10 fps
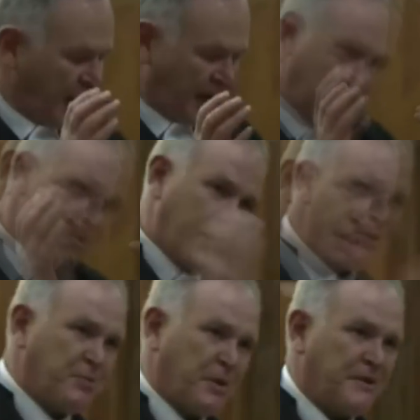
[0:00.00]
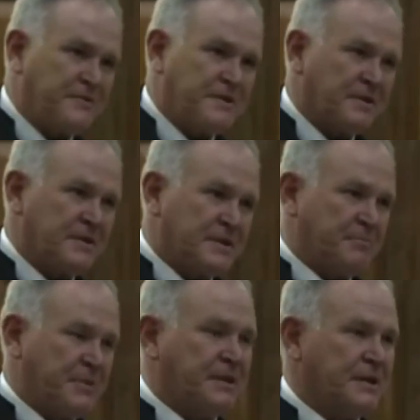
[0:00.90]
and I come back to what I've
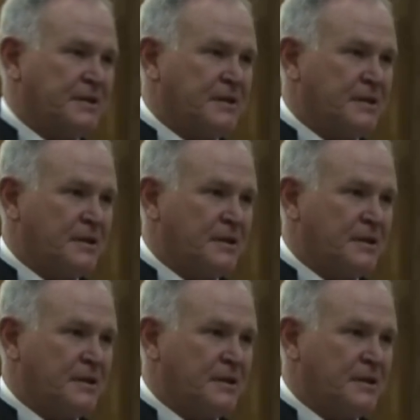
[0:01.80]
submitted,